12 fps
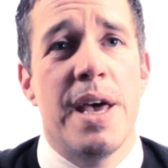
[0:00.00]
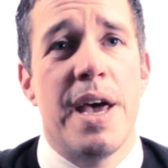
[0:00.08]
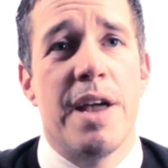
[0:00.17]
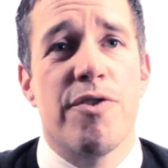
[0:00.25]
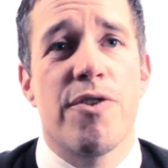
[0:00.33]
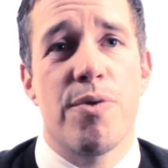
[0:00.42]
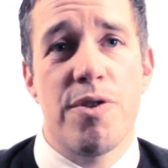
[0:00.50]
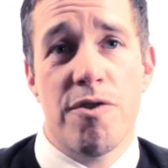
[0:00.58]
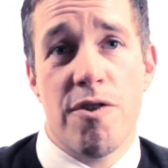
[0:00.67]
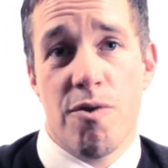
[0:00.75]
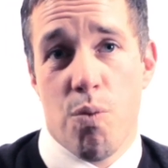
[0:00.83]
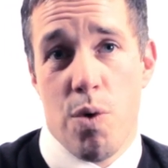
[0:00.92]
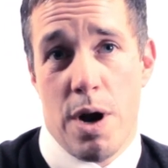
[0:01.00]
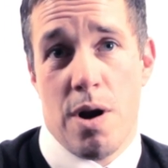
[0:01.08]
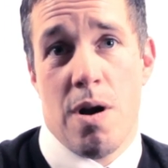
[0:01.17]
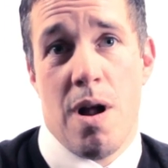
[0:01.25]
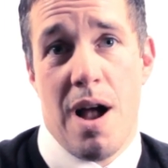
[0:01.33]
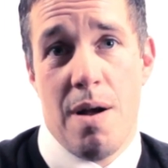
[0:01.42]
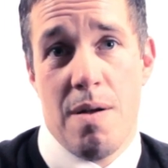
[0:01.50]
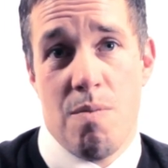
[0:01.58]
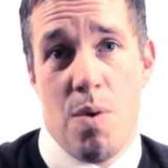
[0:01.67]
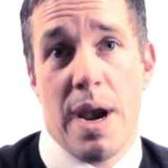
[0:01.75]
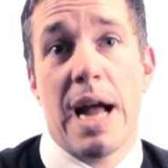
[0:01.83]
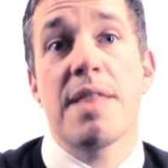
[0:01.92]
And so this is where
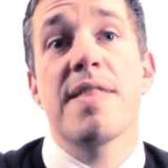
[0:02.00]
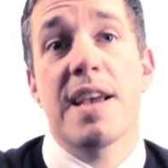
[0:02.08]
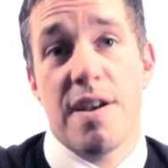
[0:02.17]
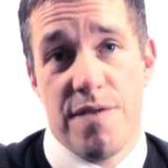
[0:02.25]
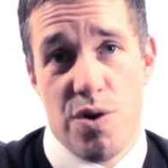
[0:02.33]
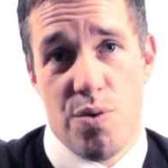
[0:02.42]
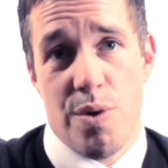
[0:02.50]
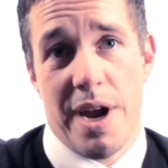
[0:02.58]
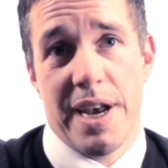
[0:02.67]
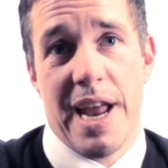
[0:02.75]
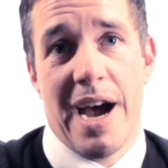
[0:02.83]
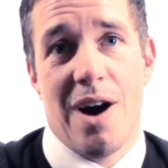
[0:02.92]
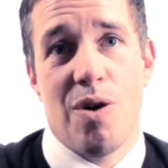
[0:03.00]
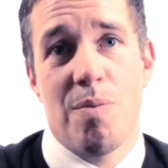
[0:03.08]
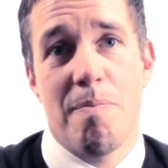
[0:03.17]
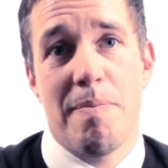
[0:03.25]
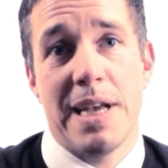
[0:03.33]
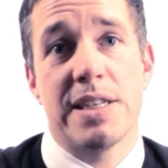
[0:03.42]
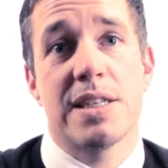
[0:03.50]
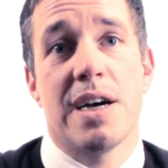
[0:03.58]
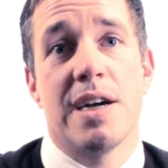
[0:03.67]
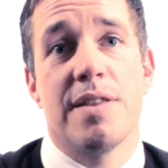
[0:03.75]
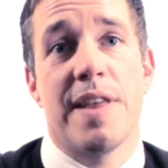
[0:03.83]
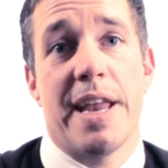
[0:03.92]
what I think of you right now, based
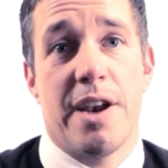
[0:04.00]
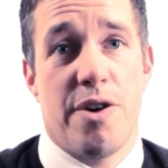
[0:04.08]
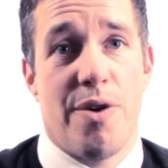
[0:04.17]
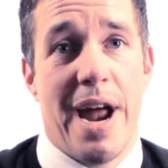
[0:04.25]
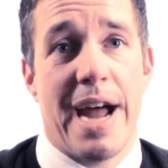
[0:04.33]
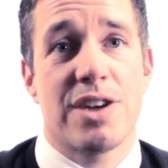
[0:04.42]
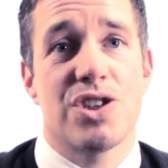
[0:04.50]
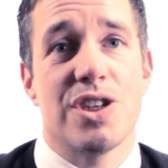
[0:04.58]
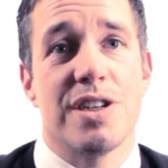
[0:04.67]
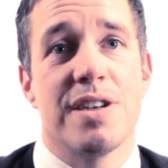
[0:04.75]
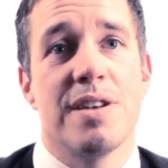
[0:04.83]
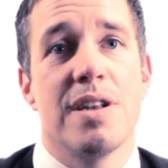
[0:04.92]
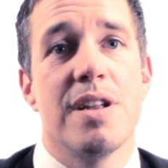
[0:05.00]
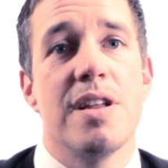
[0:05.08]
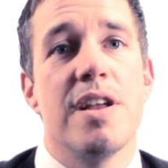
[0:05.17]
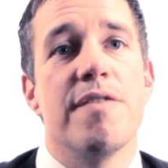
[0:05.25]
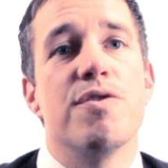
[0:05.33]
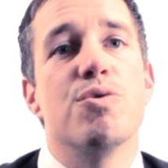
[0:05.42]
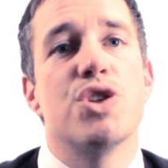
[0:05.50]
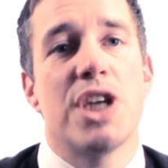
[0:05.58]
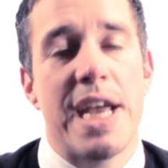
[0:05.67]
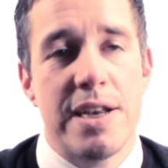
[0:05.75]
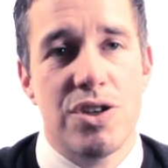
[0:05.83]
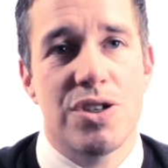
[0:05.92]
on that interaction, if you
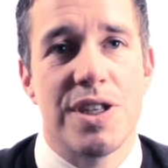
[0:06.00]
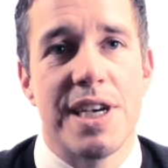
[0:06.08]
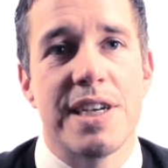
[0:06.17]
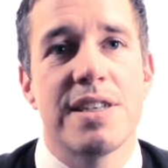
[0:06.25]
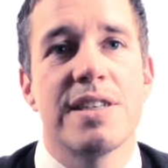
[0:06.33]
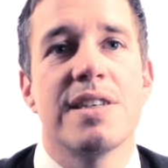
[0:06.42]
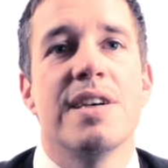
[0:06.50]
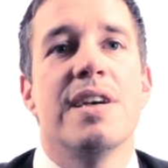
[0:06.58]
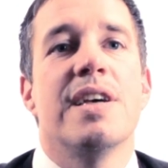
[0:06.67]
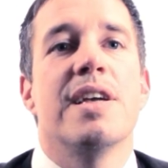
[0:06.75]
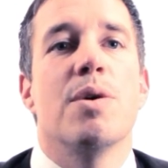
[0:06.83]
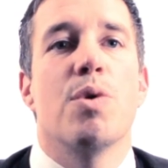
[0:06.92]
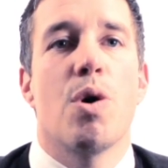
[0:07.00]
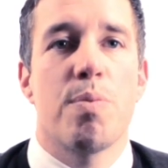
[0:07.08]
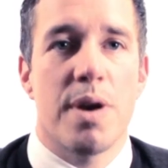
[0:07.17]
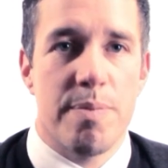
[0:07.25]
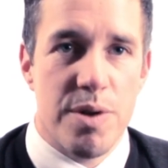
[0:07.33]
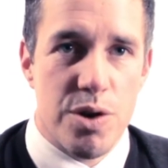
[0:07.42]
change this, it would open up the